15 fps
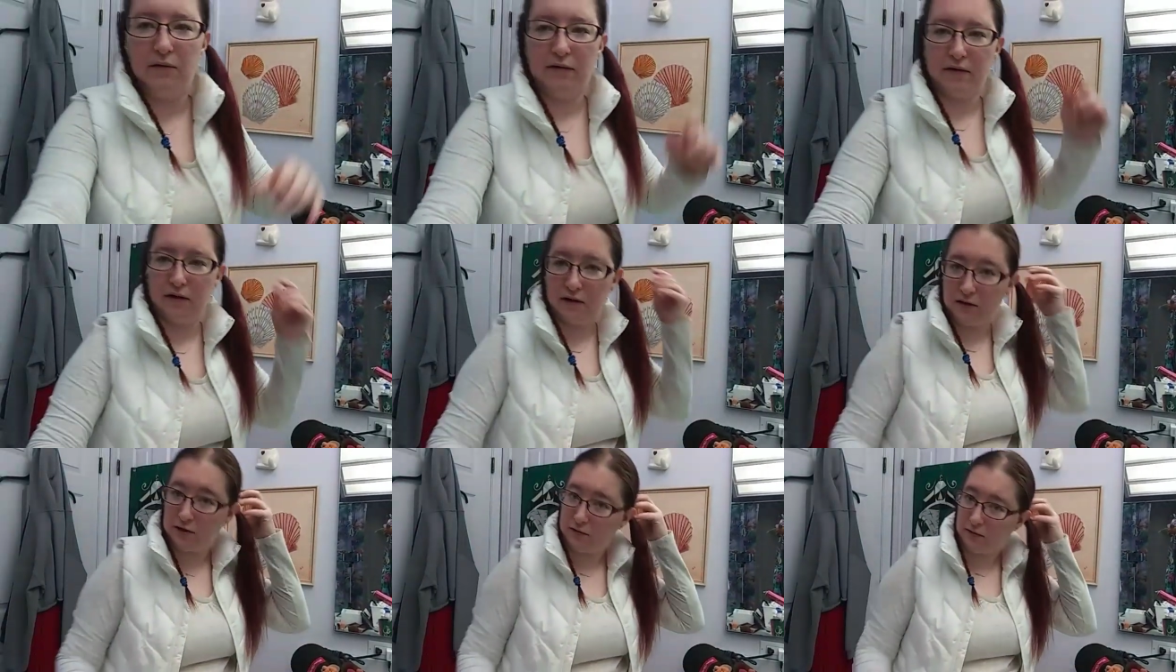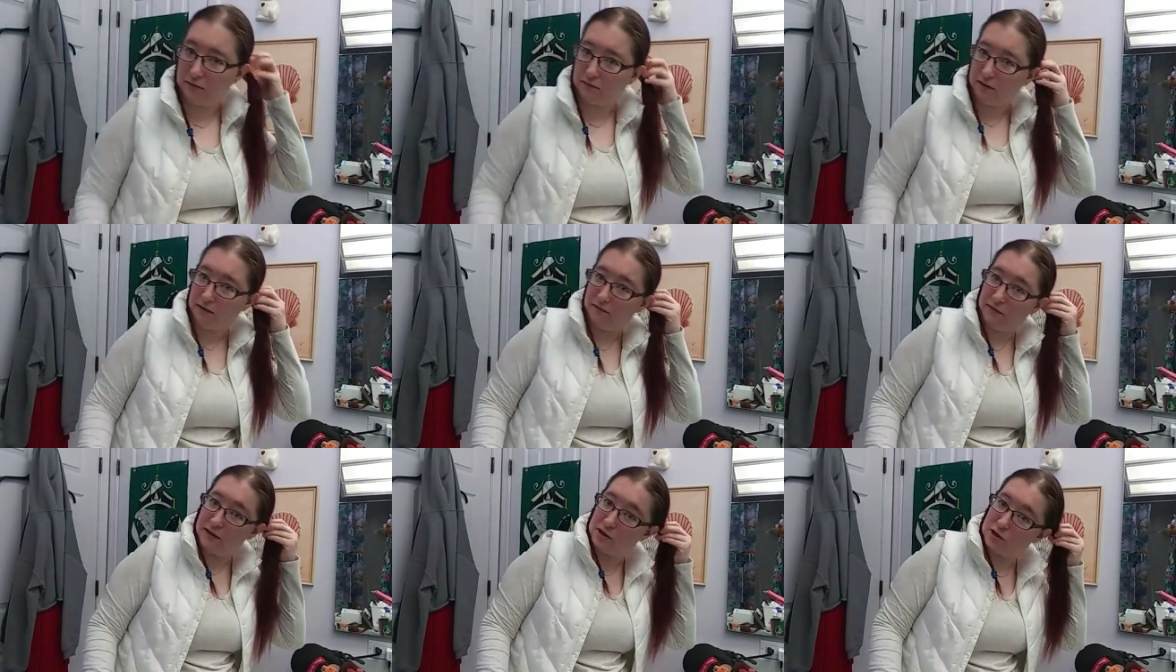we were going to do a
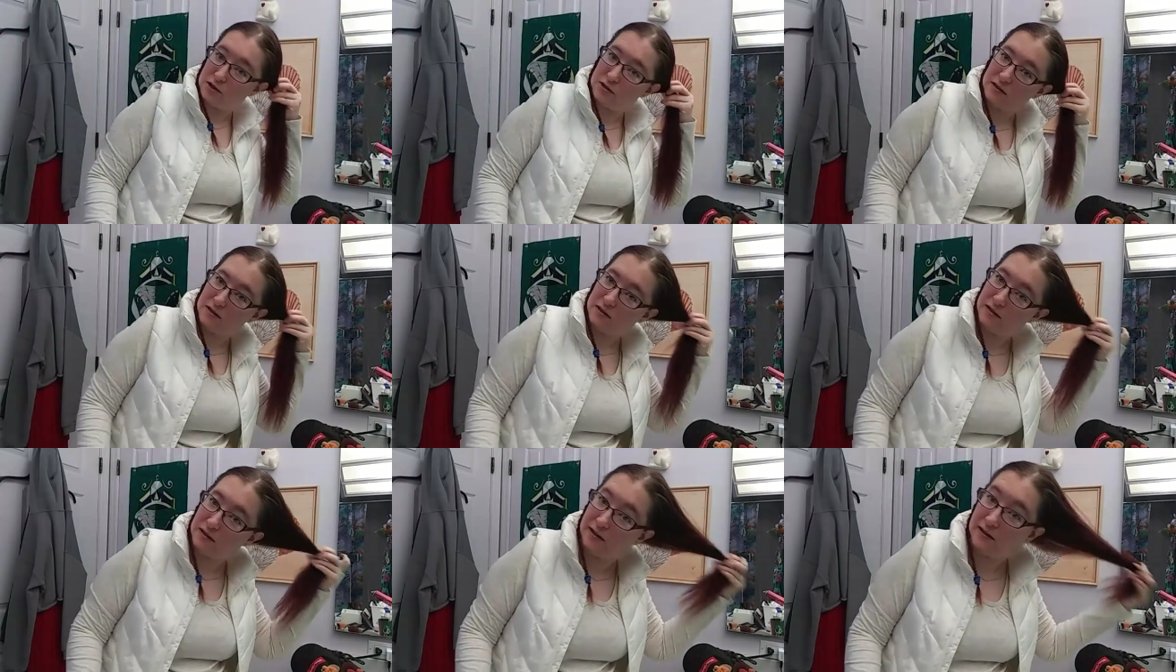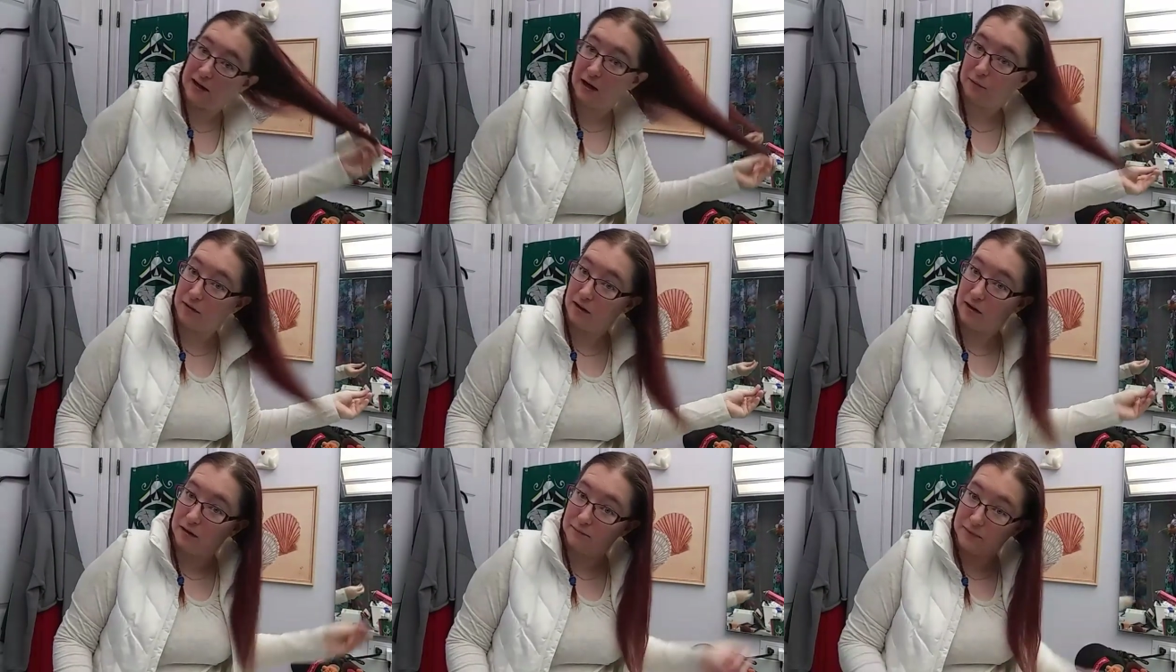renovation, and now we're
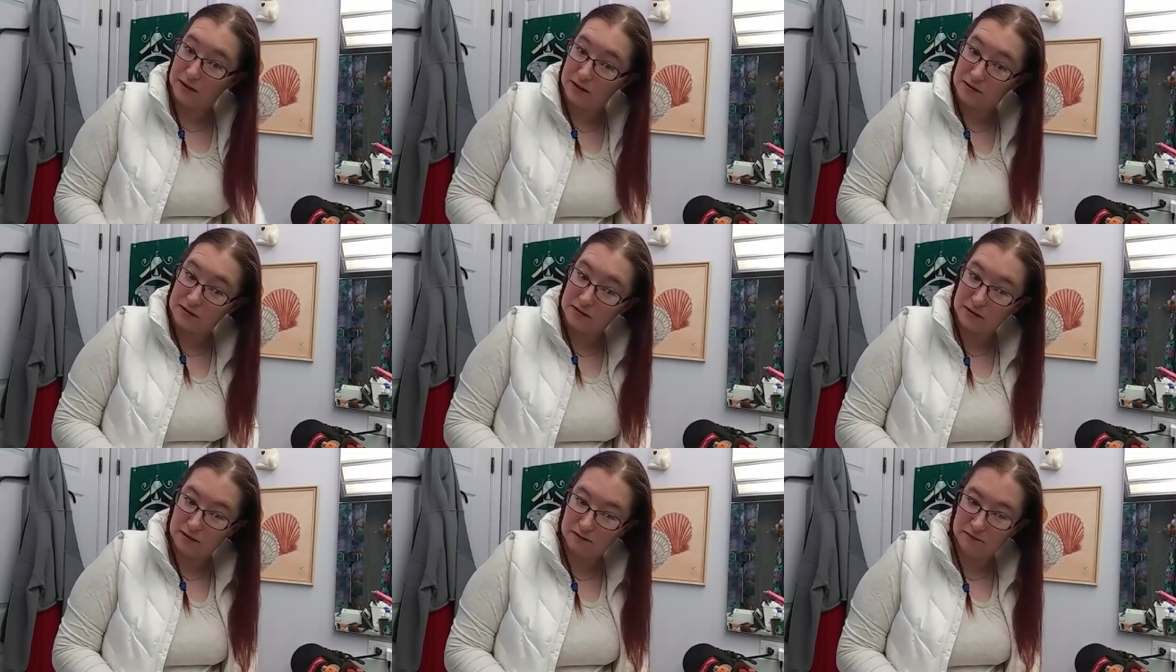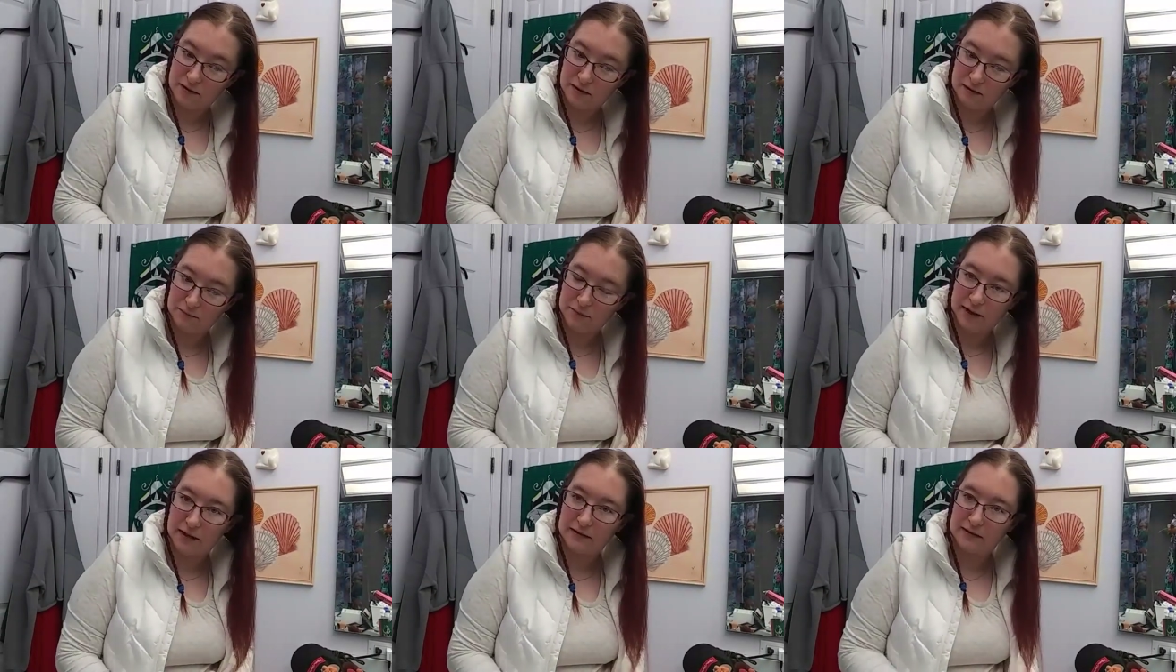not because of the
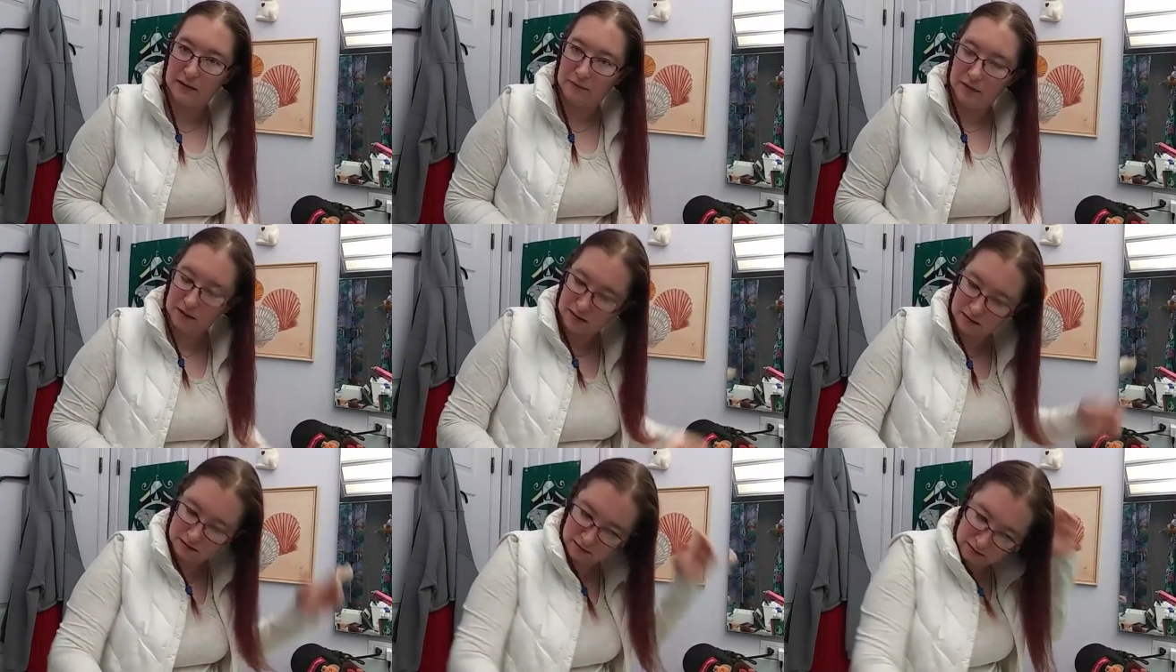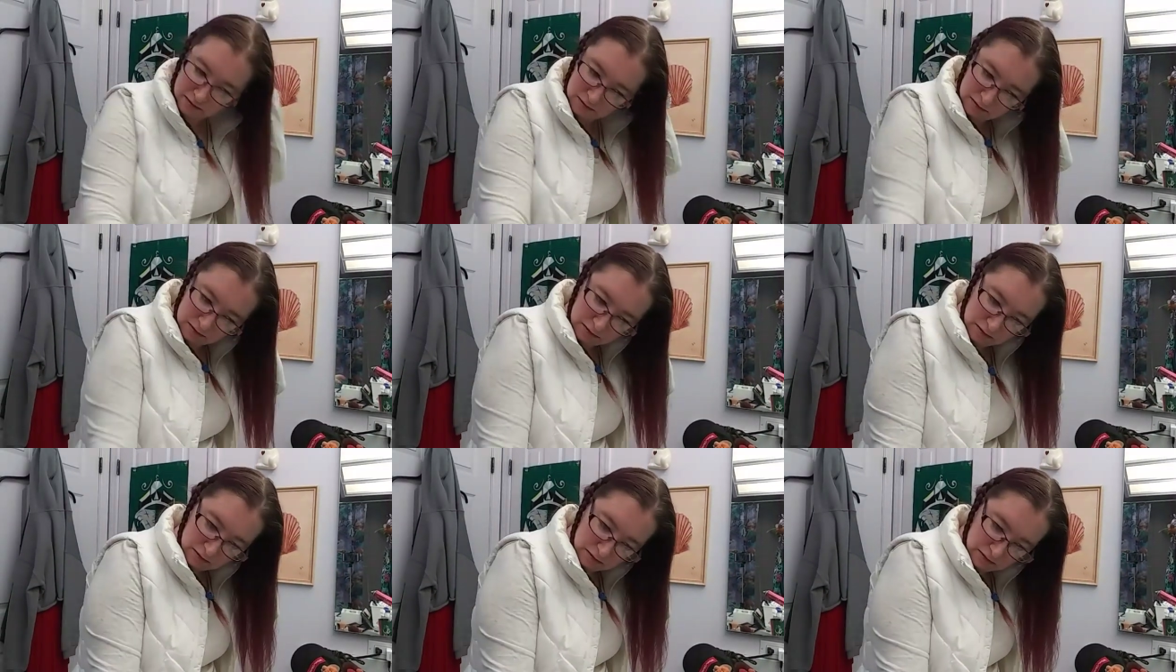pandemic.
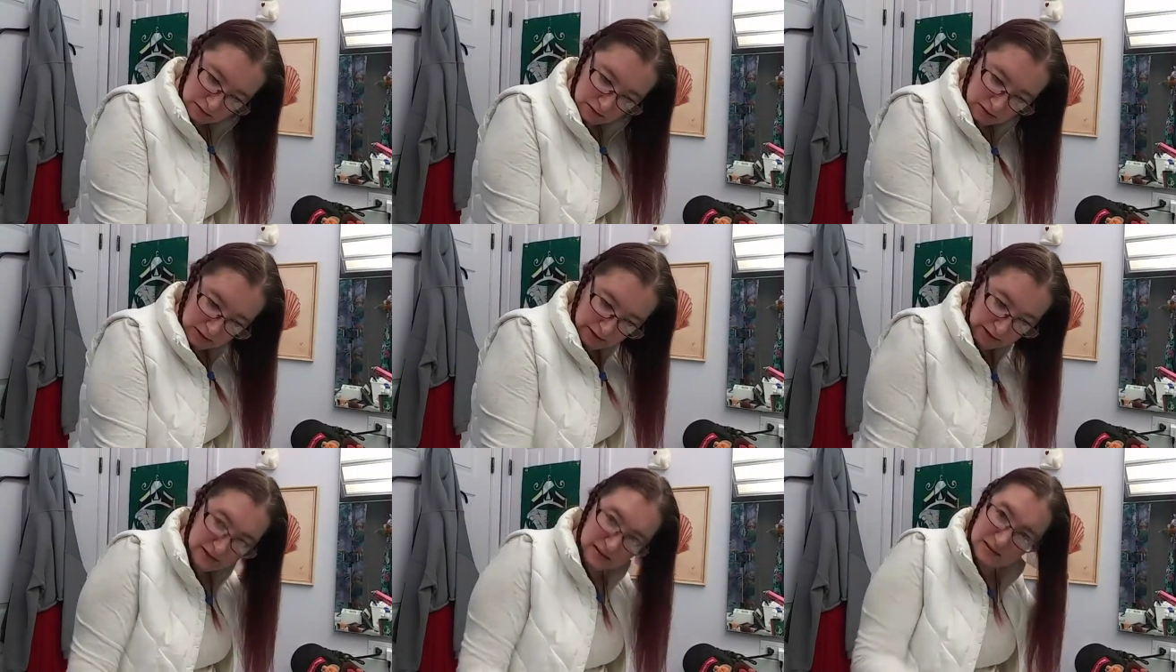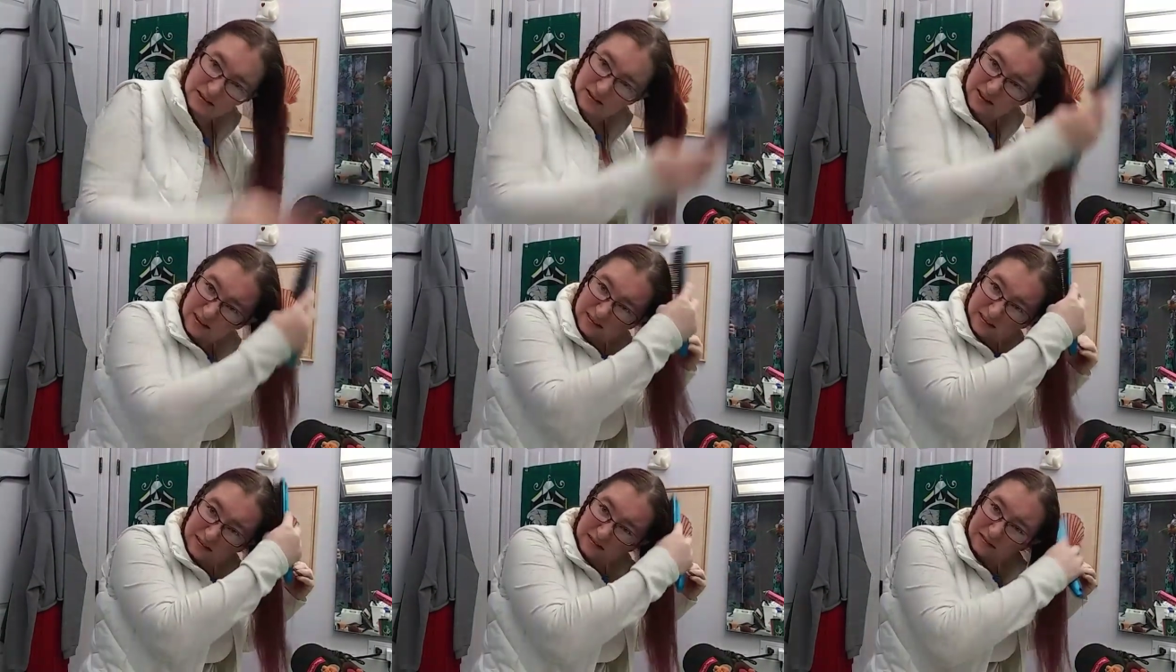I guess. I
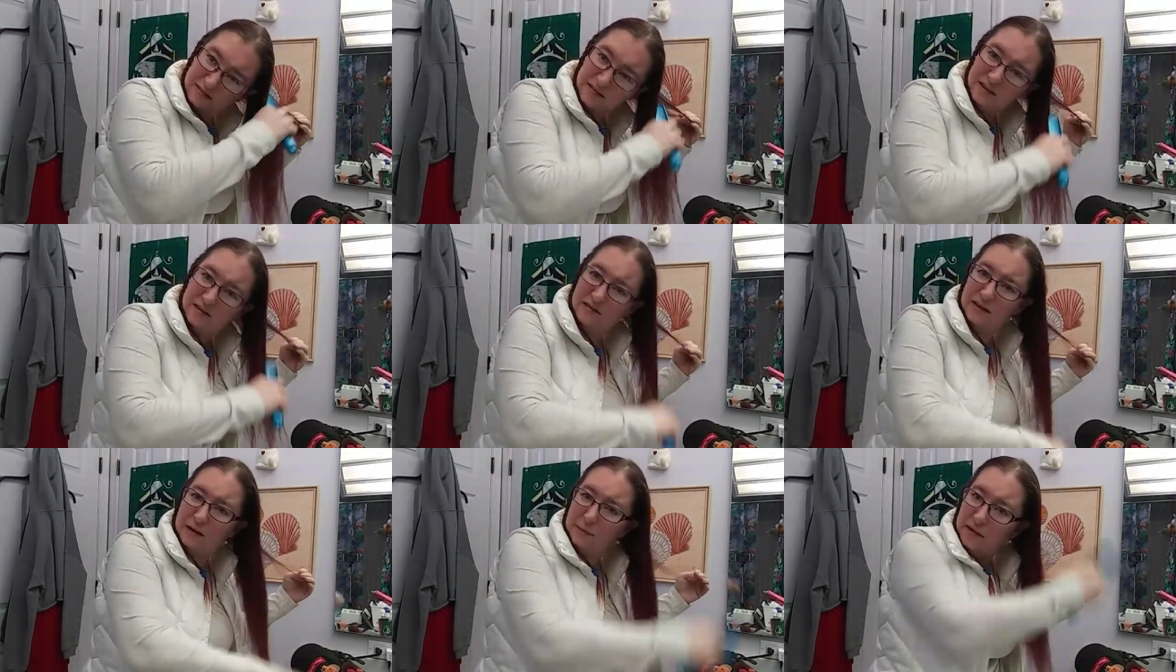don't know. They don't tell